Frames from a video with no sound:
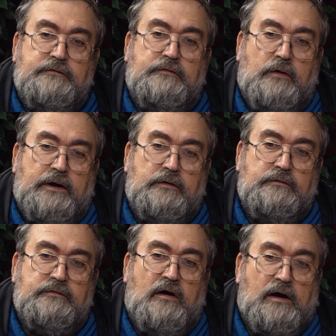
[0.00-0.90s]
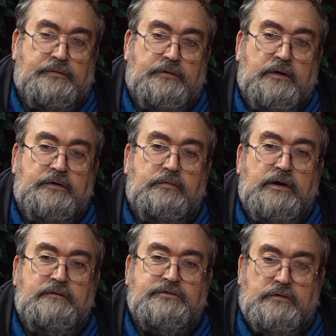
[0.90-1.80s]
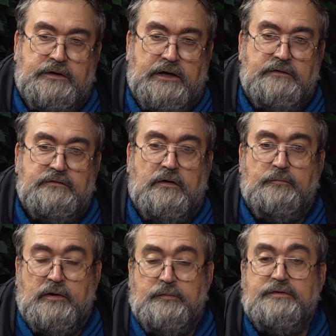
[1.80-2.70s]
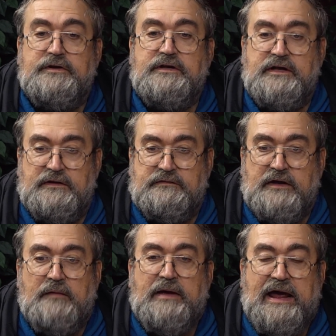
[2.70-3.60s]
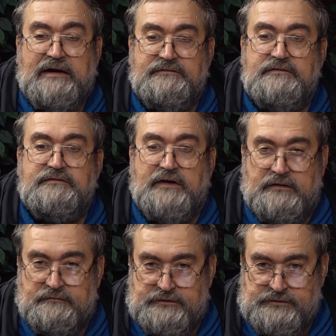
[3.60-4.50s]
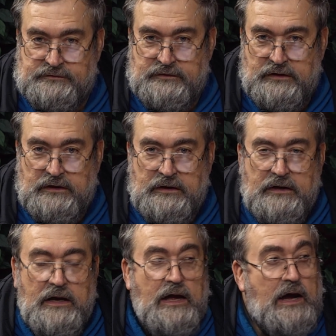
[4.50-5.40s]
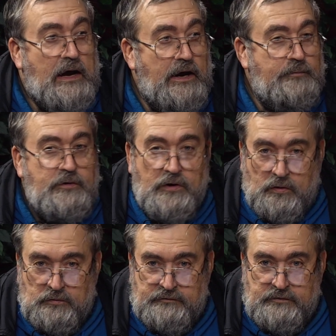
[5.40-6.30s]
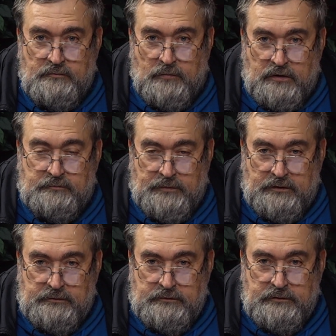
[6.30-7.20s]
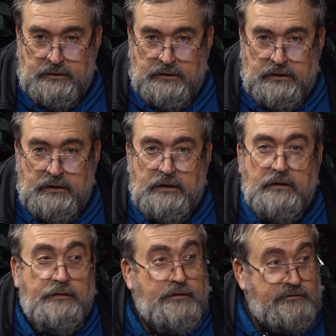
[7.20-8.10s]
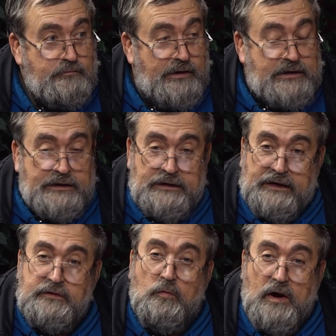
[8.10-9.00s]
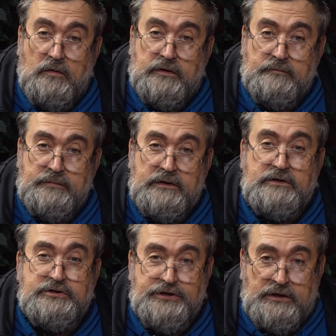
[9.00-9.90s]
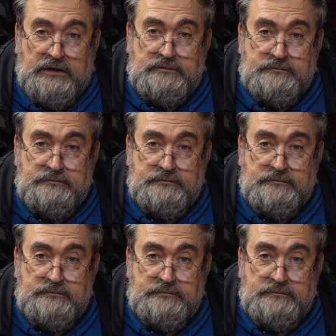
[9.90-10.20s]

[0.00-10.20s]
and Writers, author, and creative showcase on Bremerton Kitsap Access Television. I'm your host, Mark Miller. This week, I'd like to welcome Sheila.